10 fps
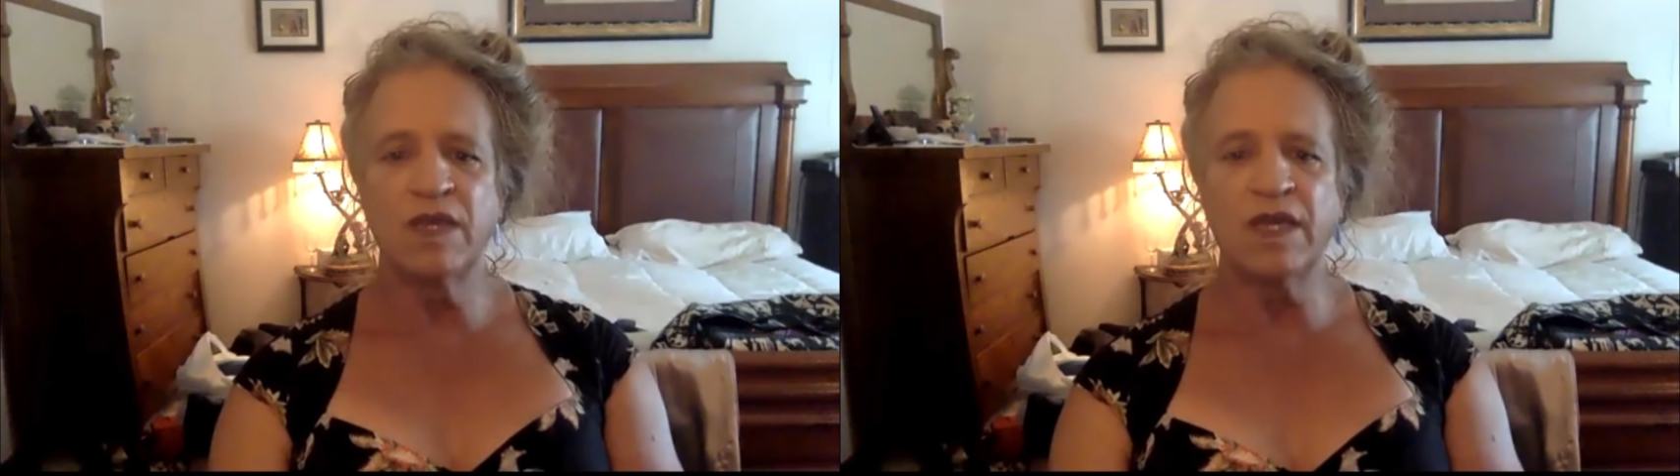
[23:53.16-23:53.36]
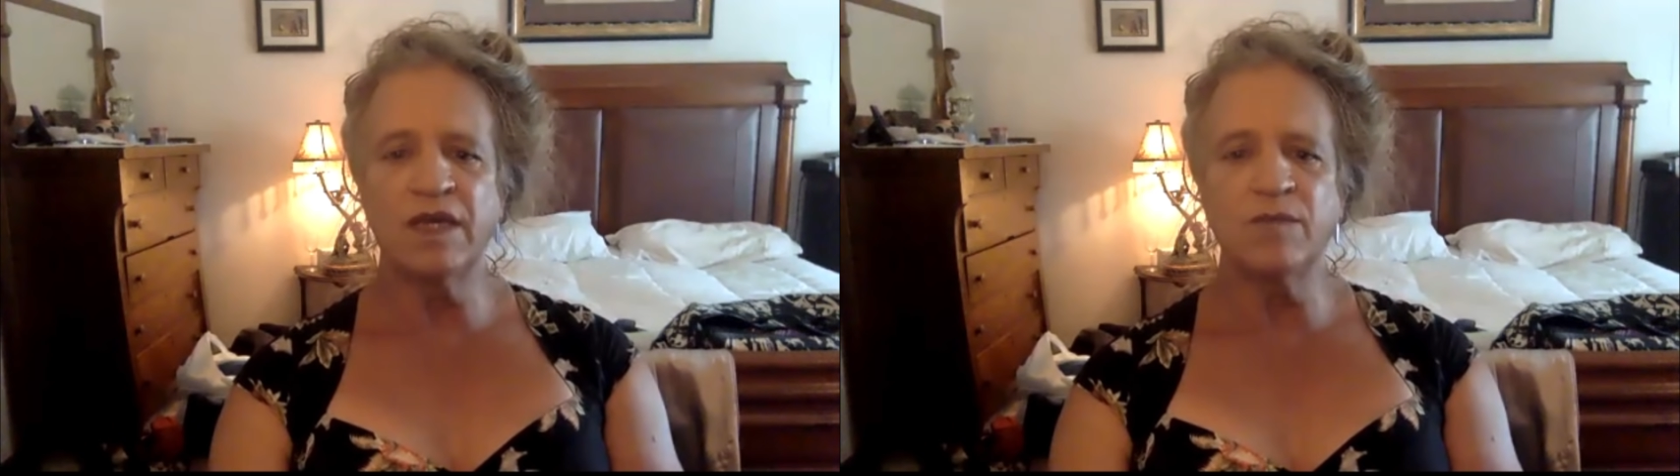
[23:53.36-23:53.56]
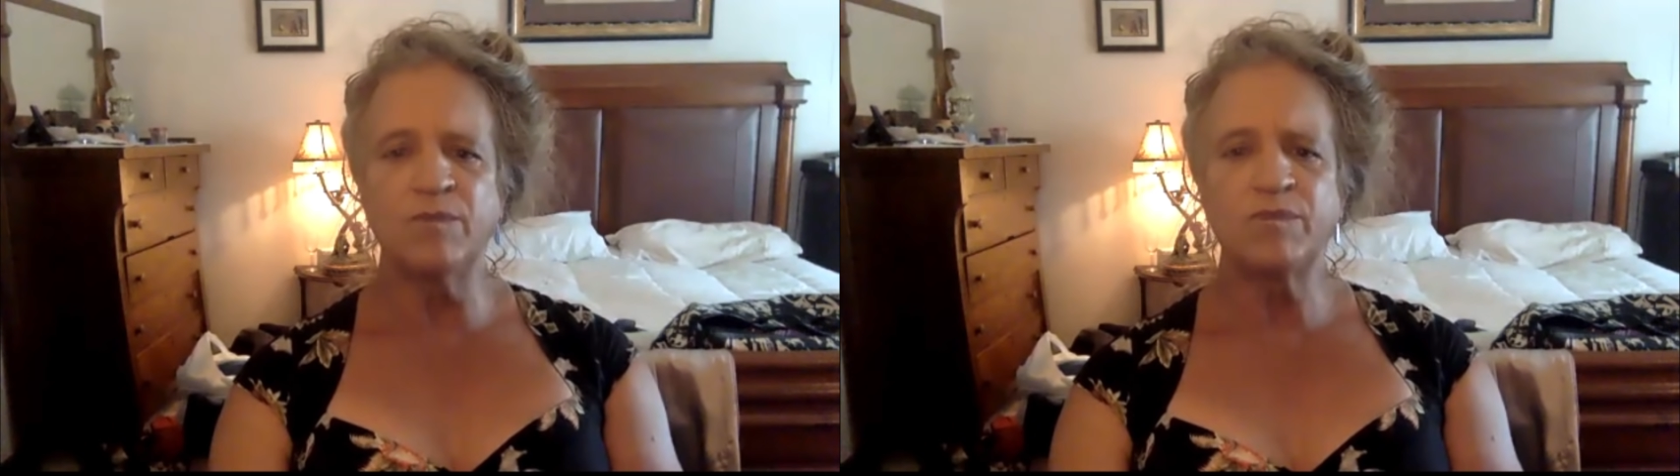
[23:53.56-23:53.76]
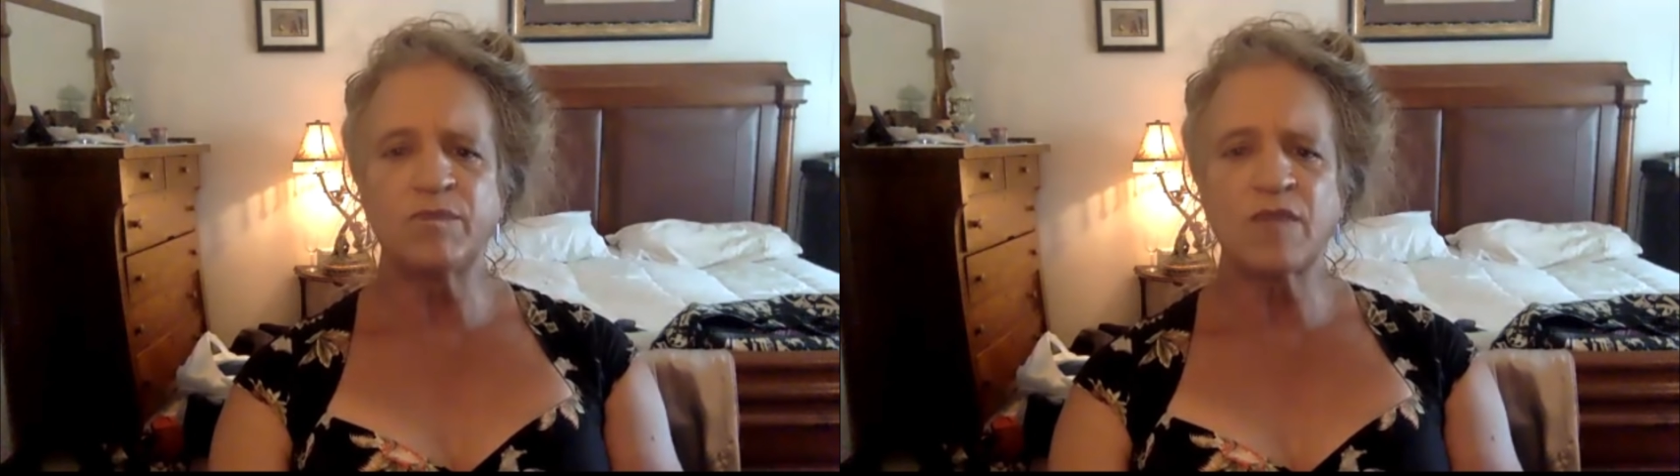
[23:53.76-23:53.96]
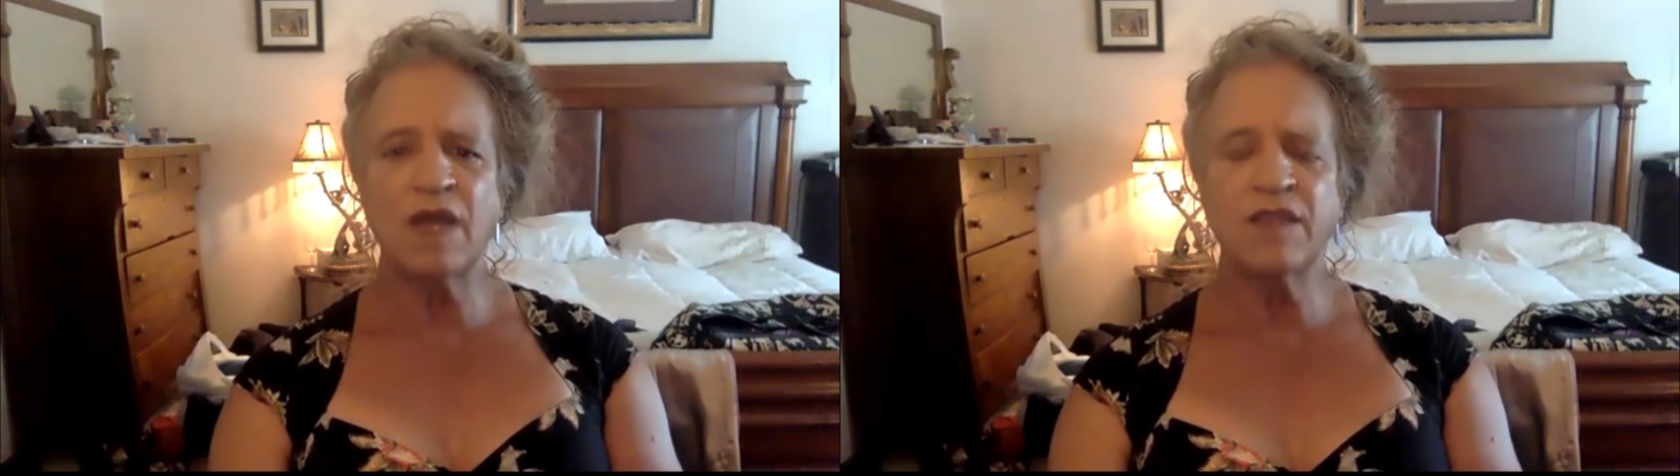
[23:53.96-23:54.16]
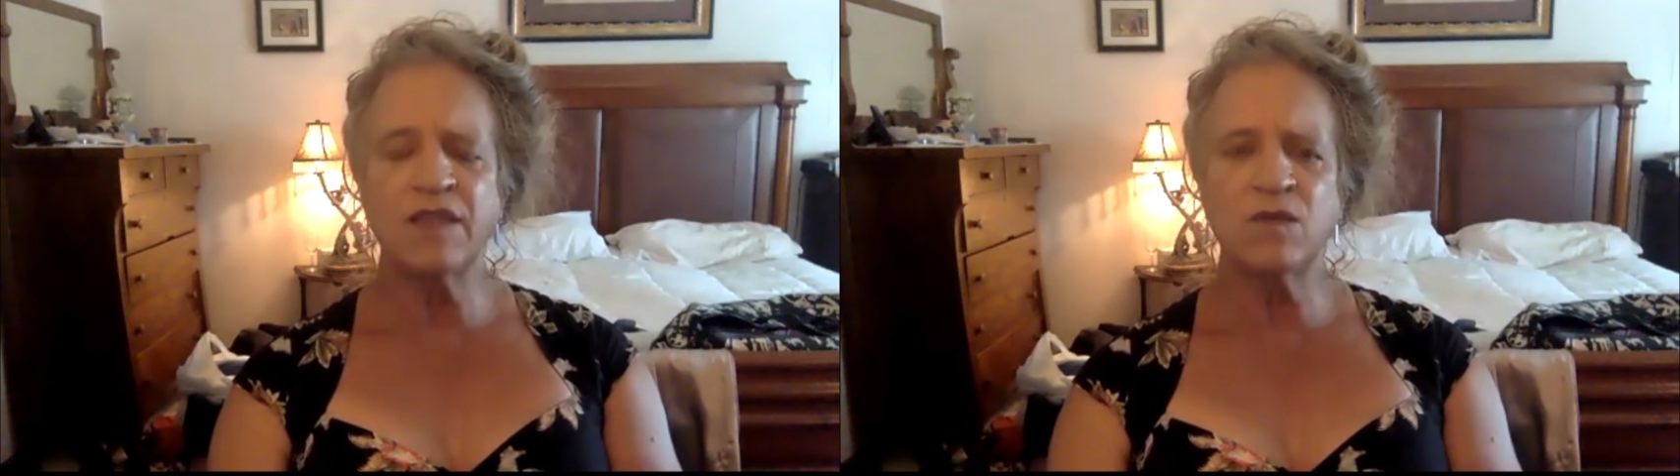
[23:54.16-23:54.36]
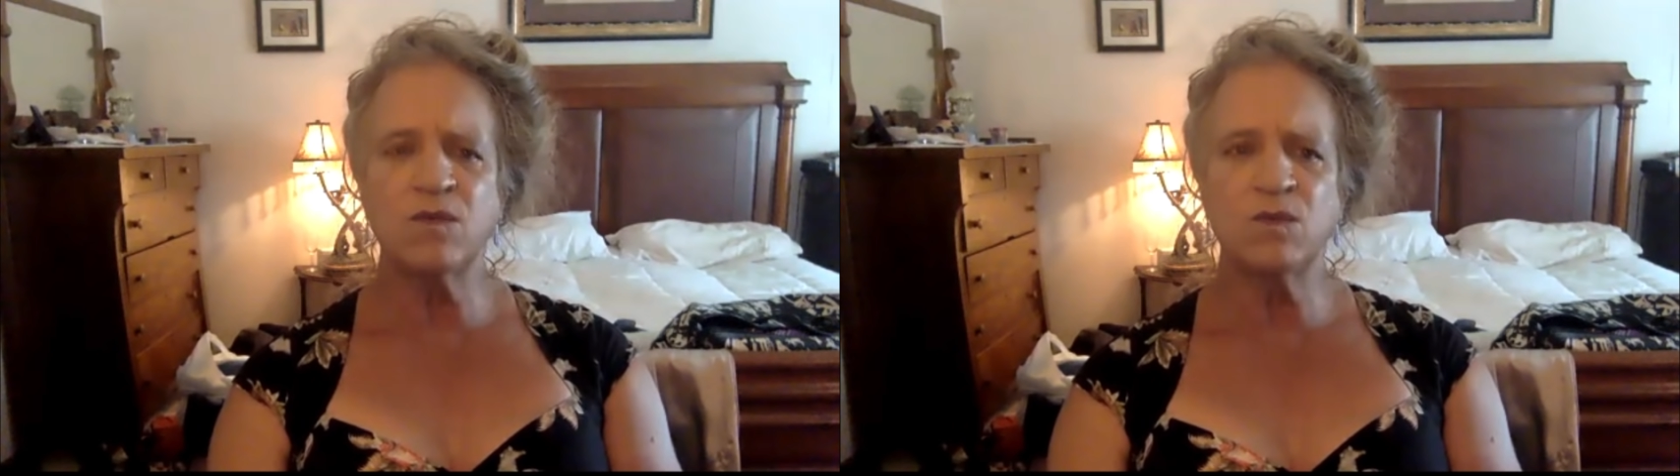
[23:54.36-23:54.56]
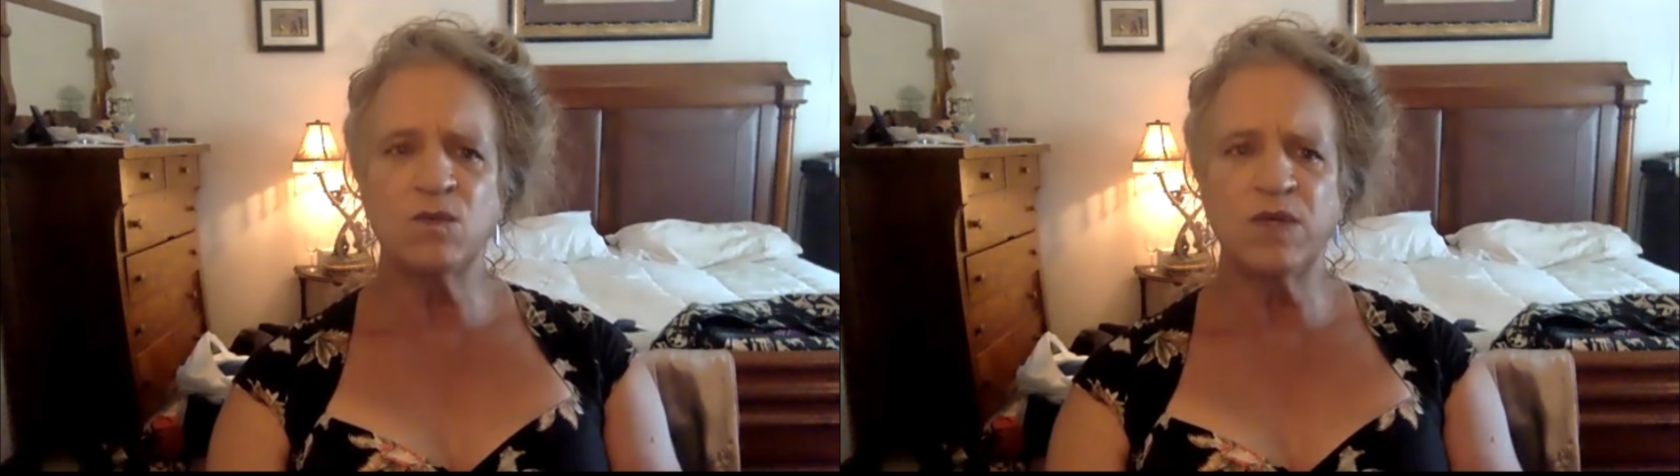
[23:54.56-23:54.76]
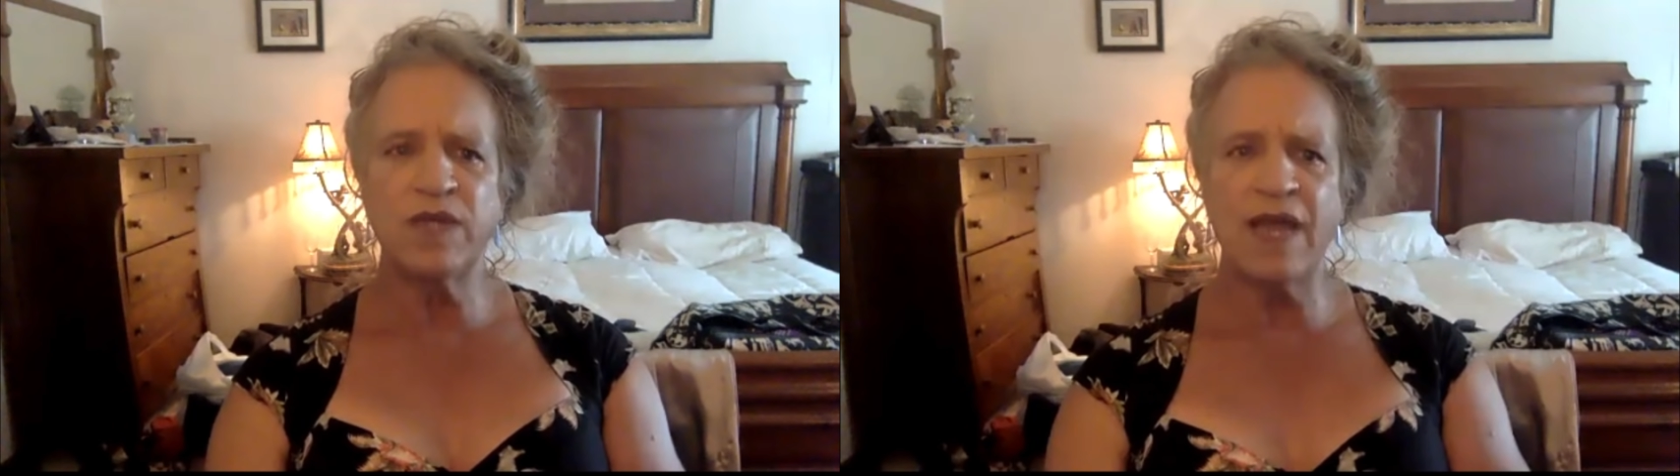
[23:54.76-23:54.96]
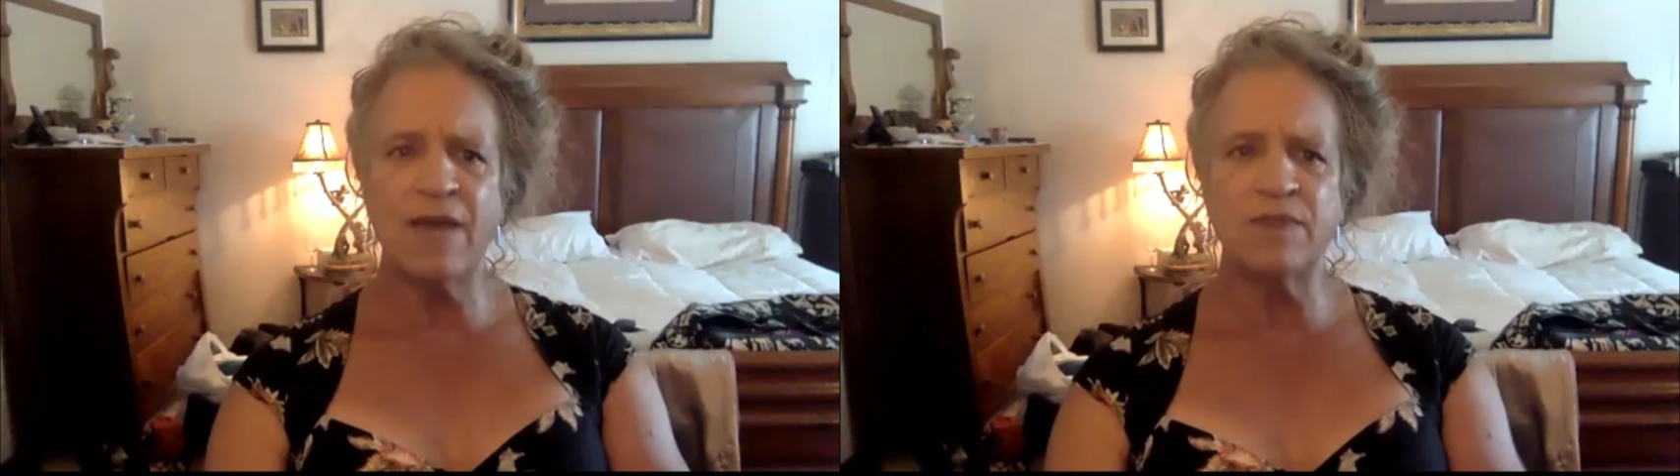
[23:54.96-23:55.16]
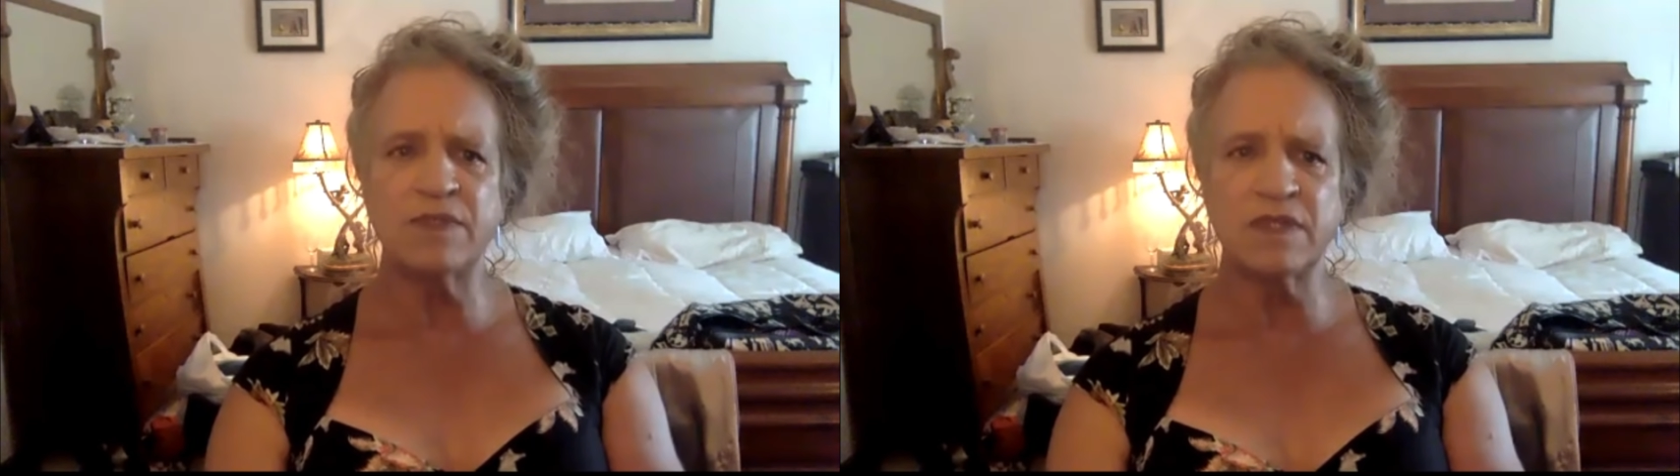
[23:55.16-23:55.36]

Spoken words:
And I think what happens,